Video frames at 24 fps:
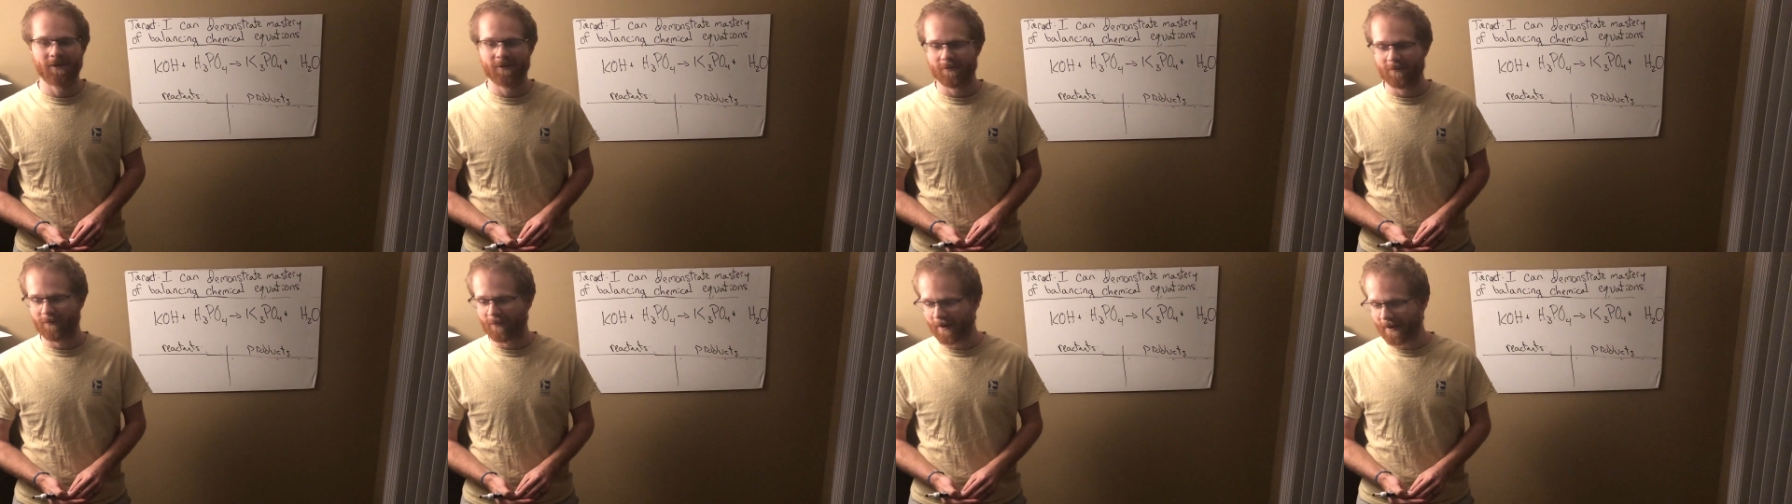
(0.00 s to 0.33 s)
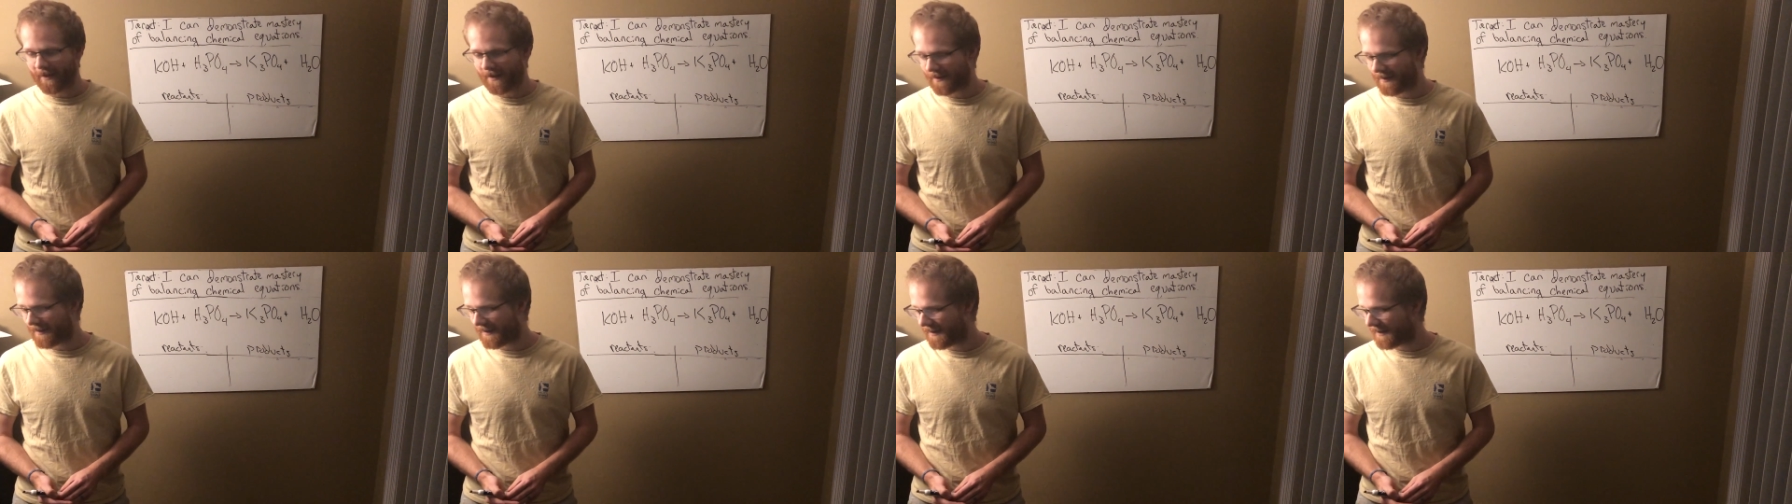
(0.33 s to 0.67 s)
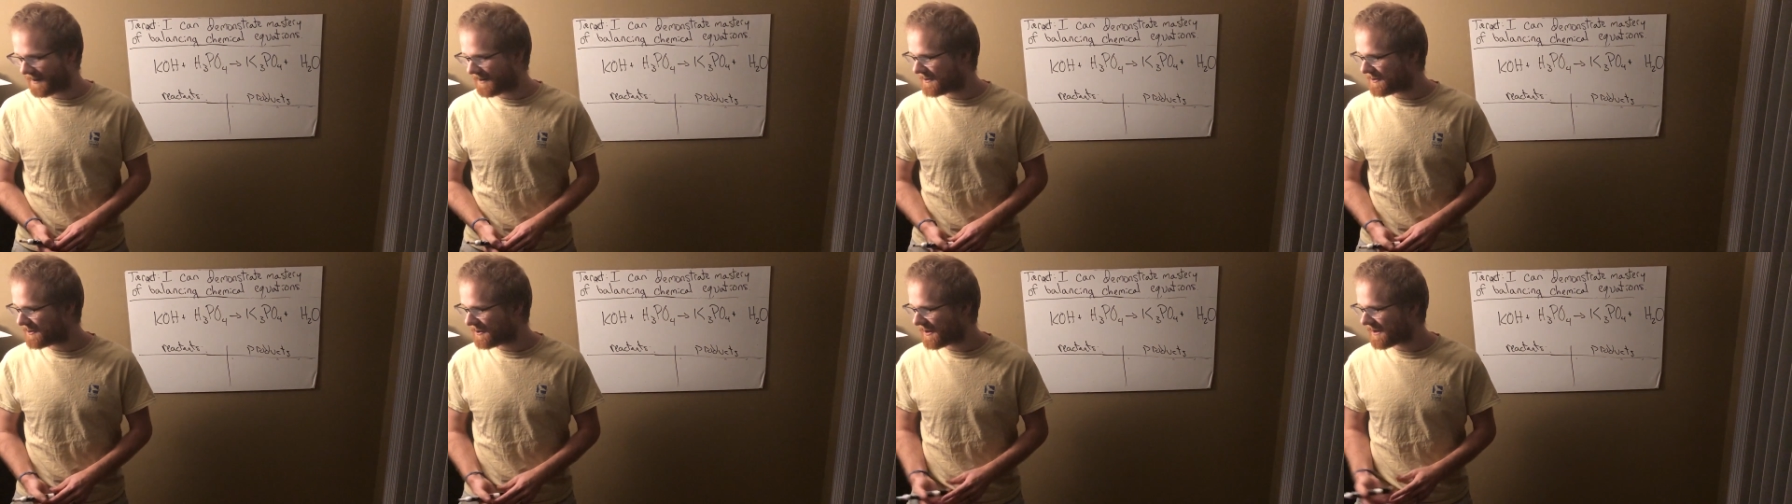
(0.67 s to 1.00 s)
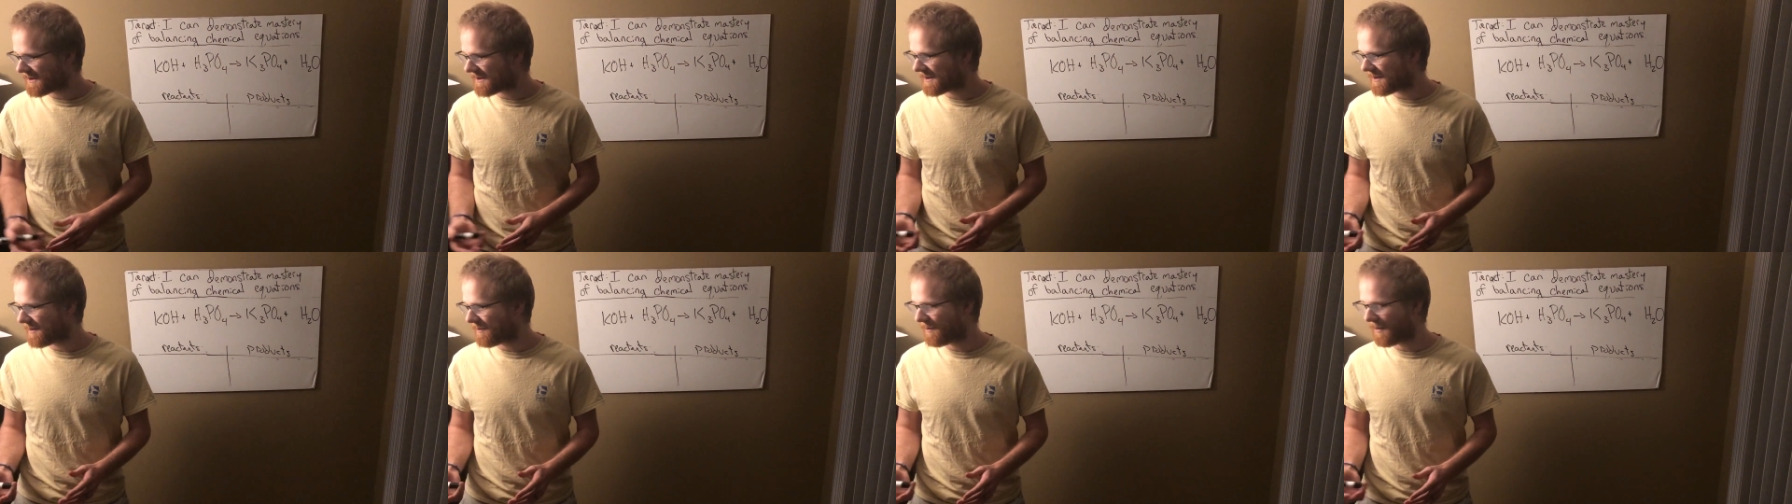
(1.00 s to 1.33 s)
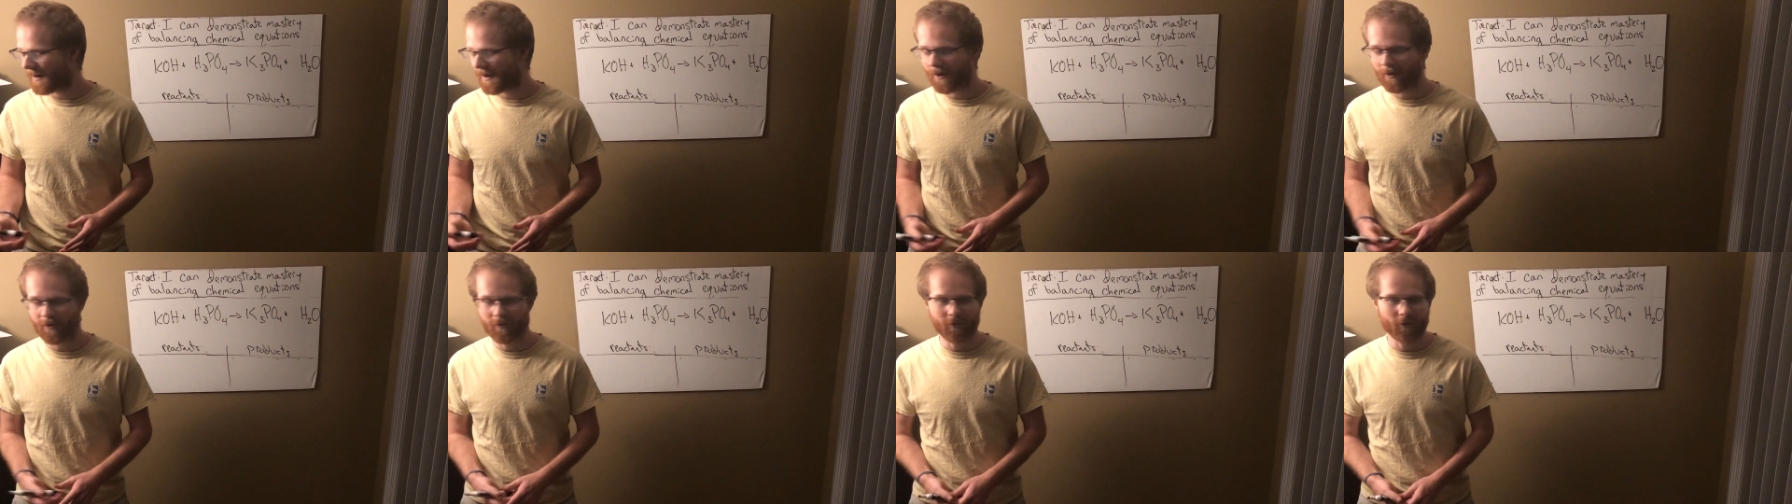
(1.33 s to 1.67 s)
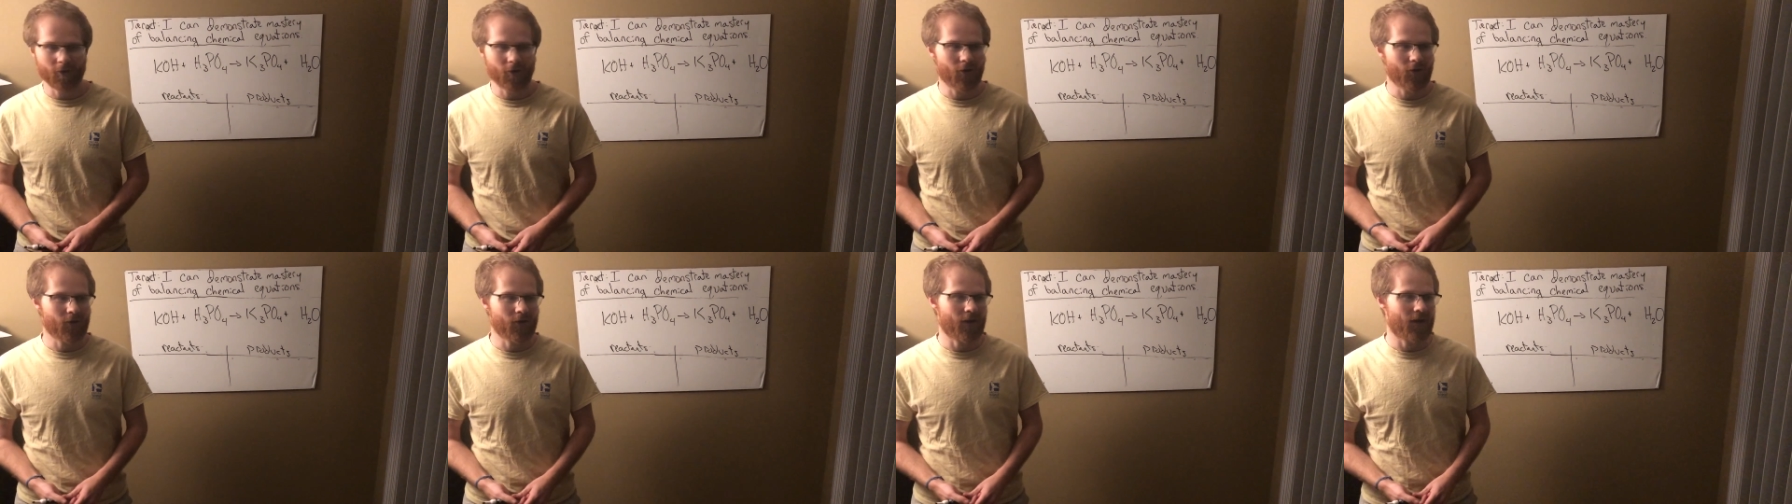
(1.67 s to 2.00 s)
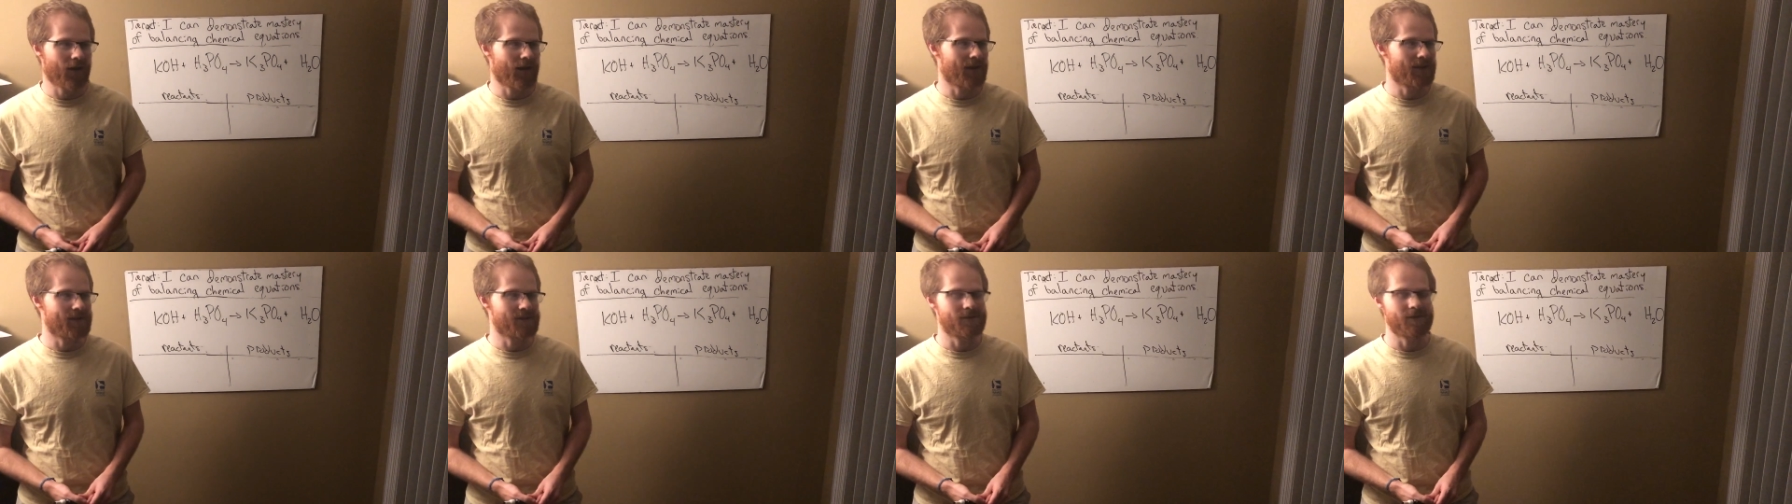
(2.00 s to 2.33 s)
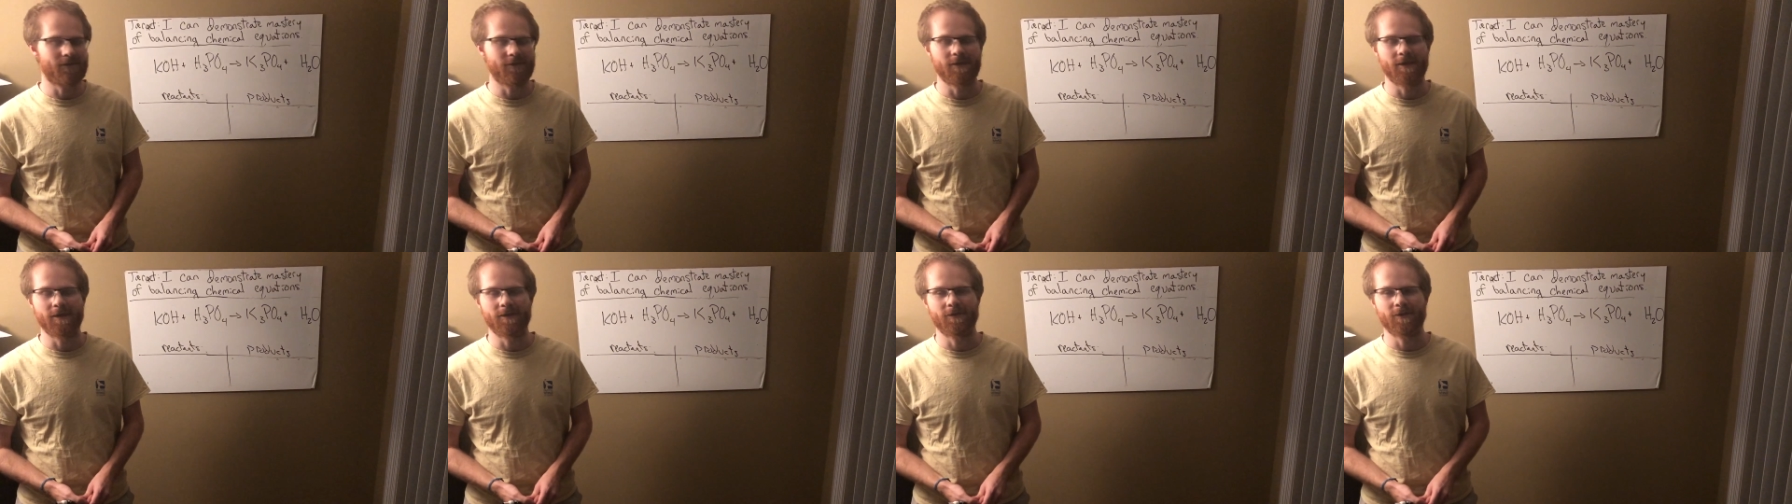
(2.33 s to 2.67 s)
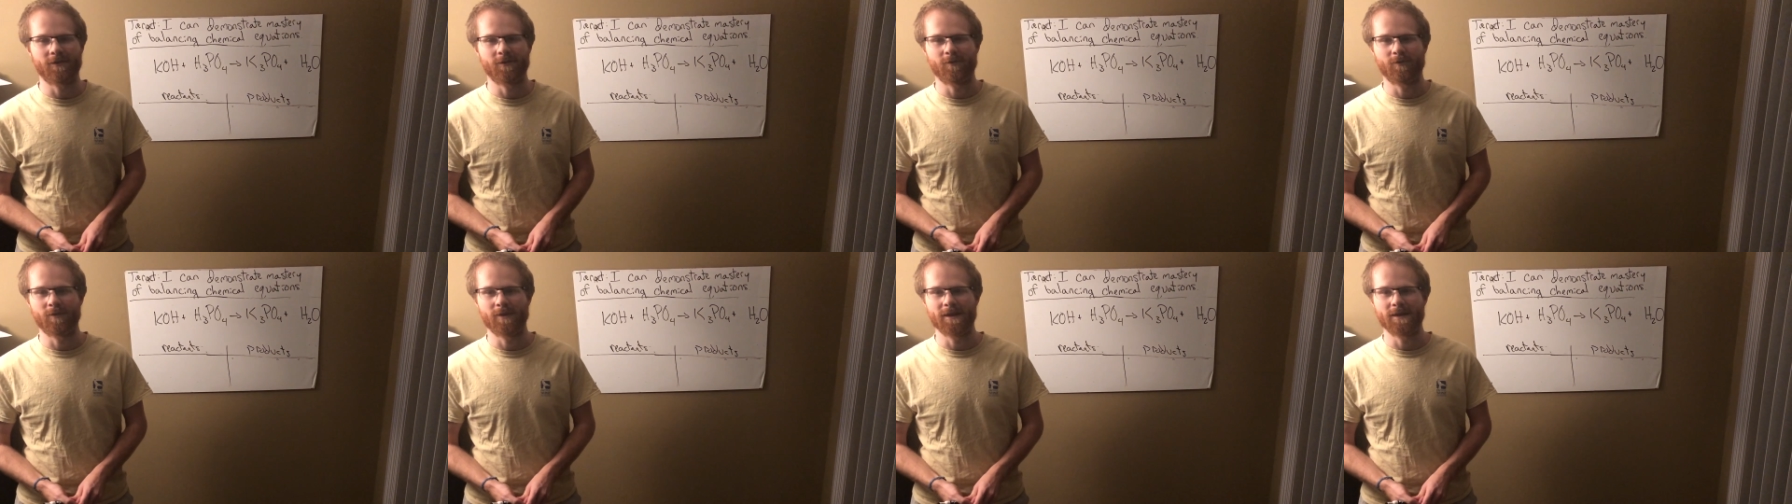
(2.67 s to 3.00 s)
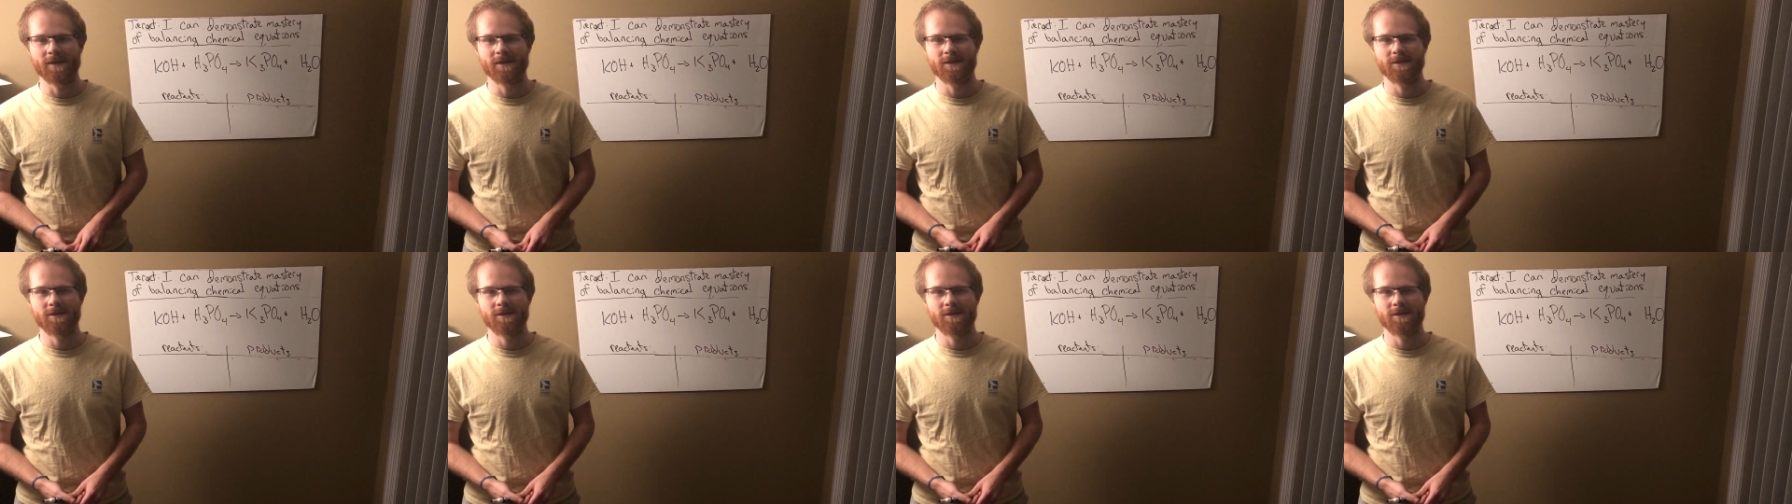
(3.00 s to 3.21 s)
frankly, just about all kinds of different ways.